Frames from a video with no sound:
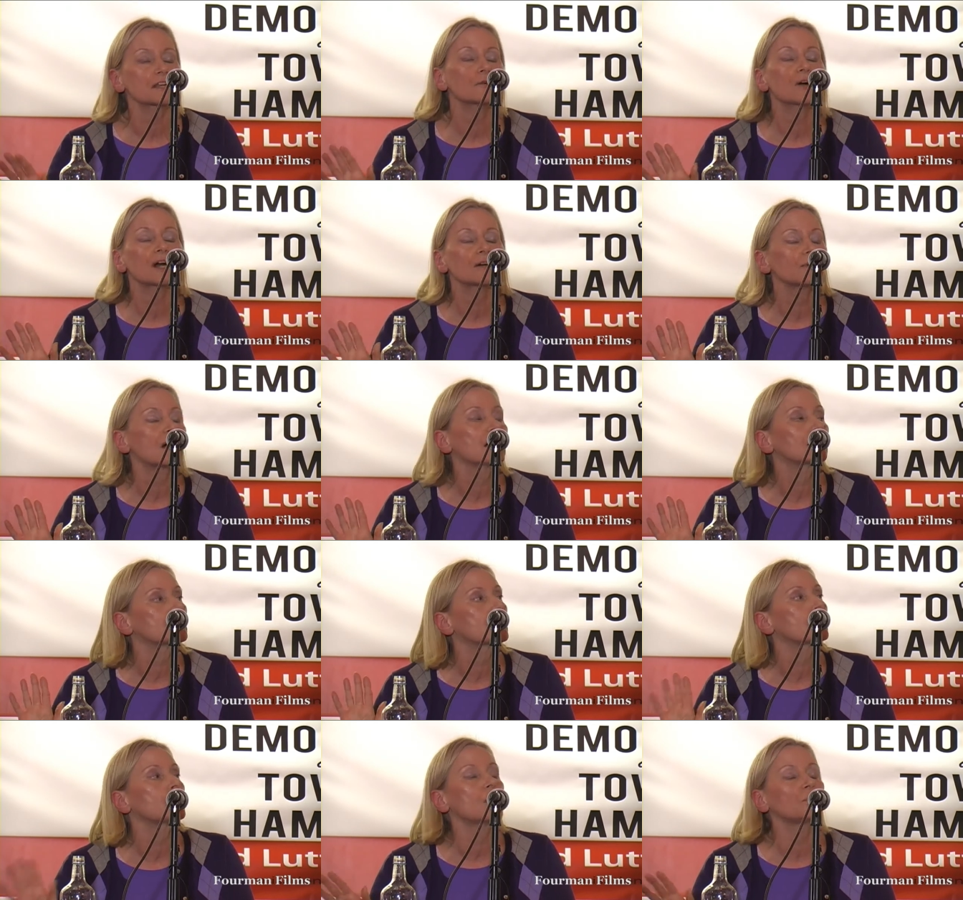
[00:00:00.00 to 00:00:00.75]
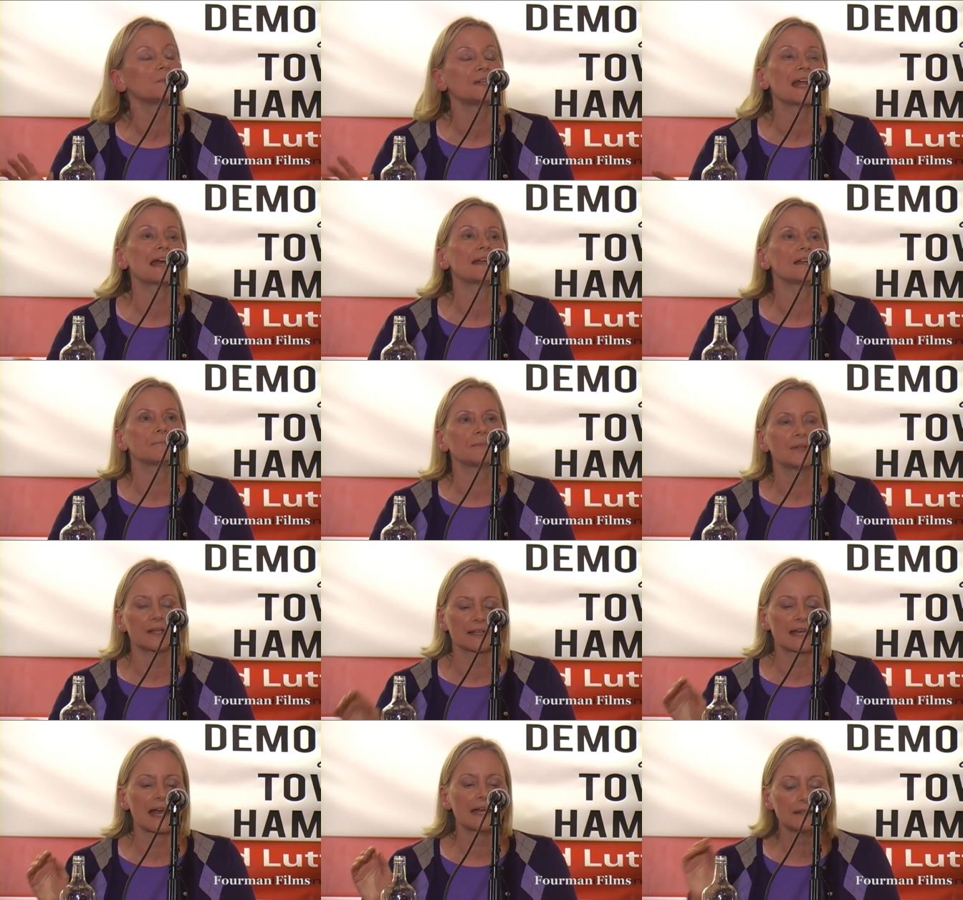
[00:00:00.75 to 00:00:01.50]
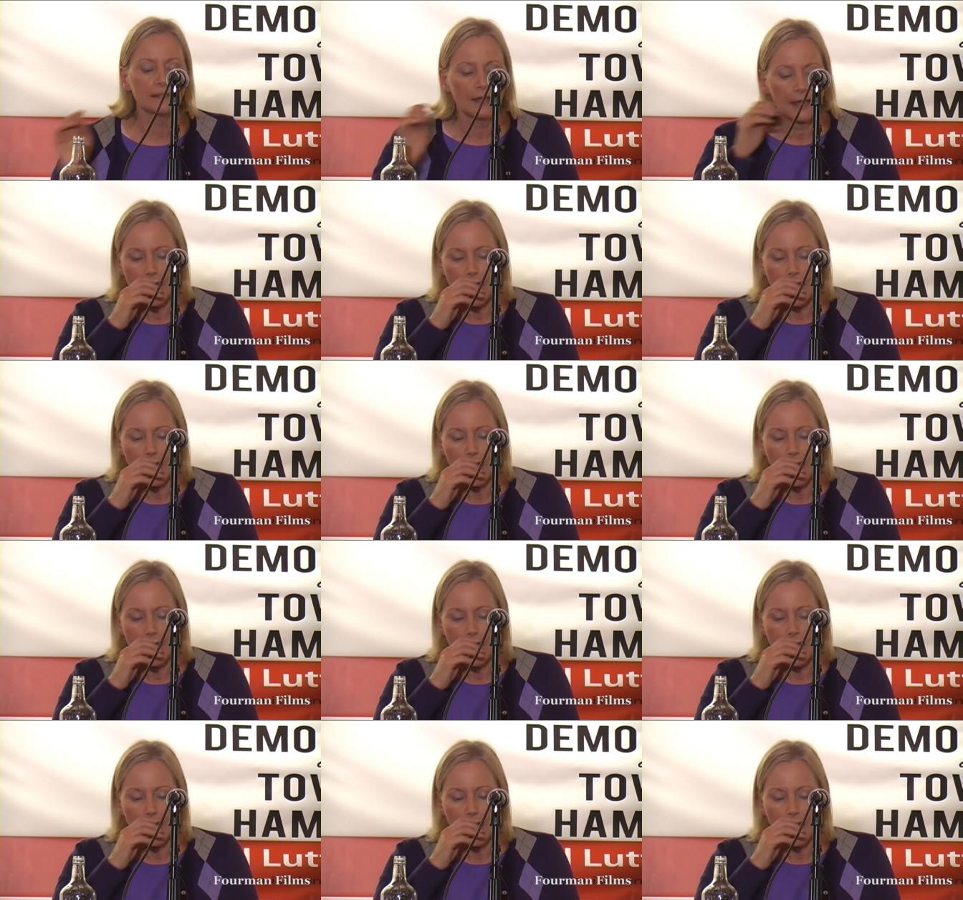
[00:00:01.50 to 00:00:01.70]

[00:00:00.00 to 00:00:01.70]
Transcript: so I won't name again,